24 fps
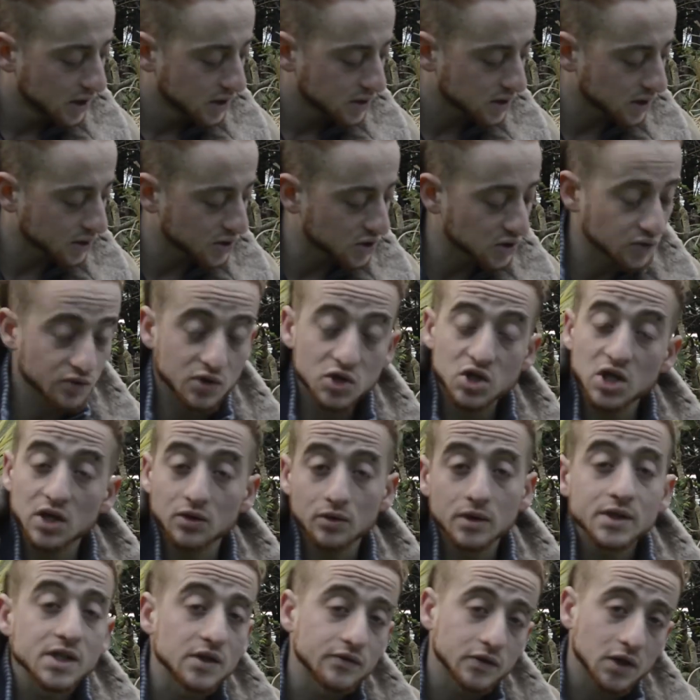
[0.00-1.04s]
such as
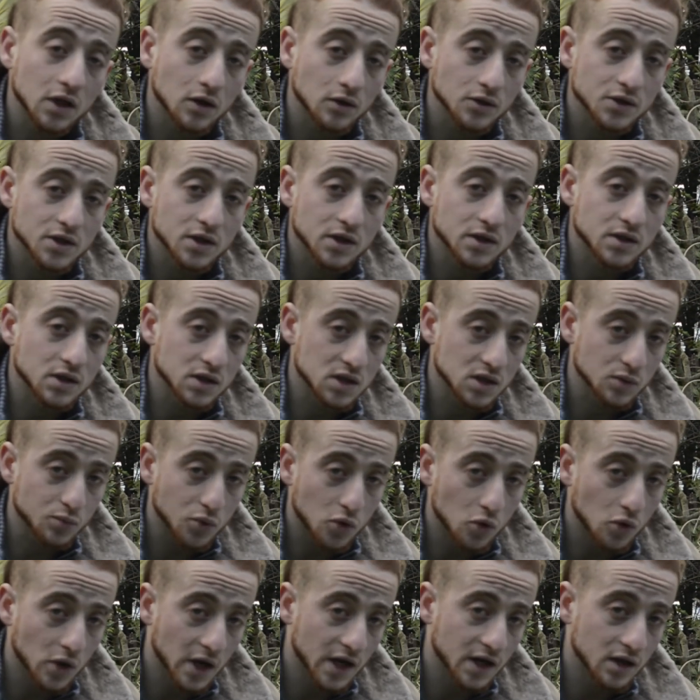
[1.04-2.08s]
regenerative culture to
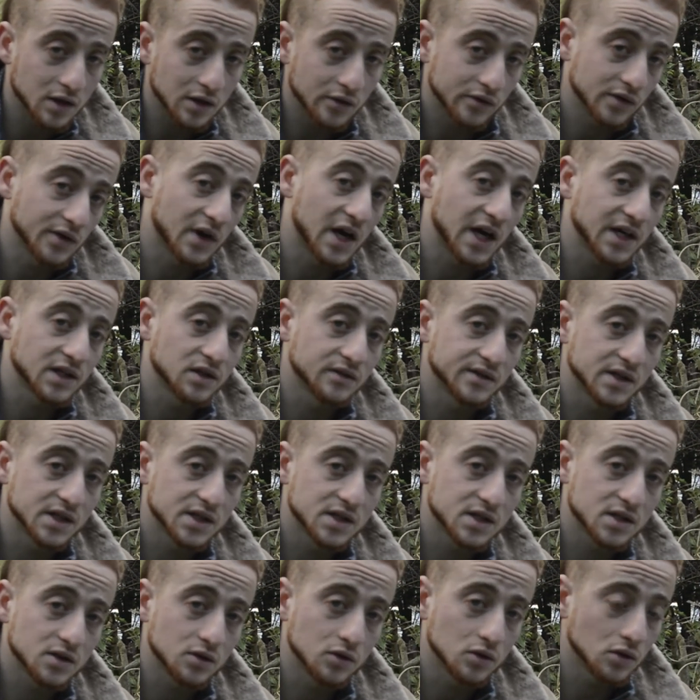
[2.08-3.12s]
support any of your
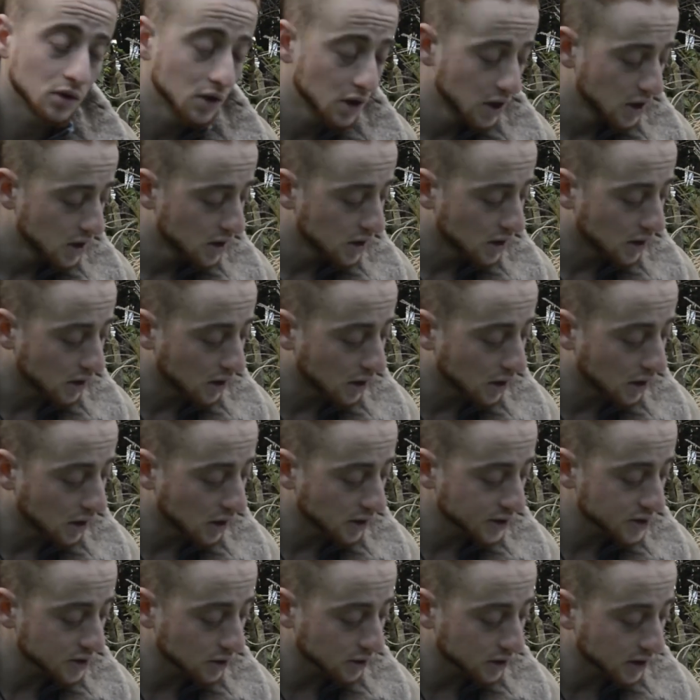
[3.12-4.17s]
activists who are
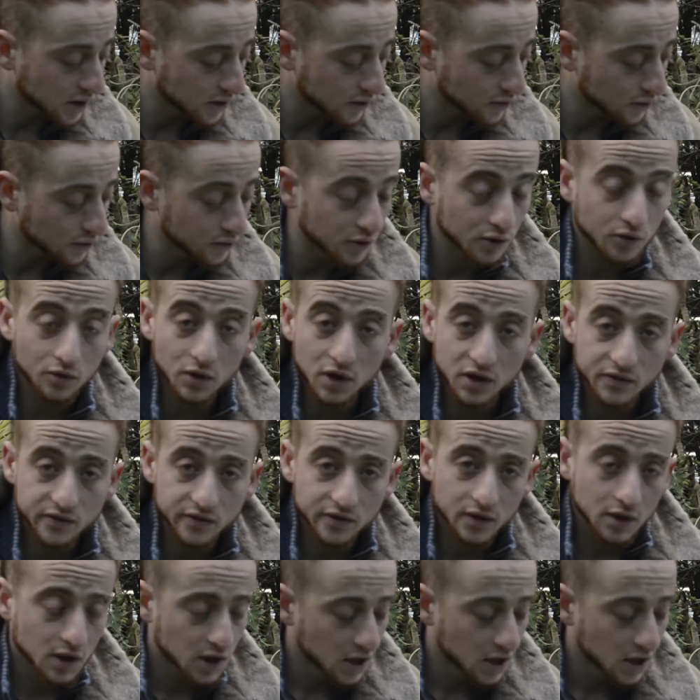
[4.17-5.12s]
struggling through the grief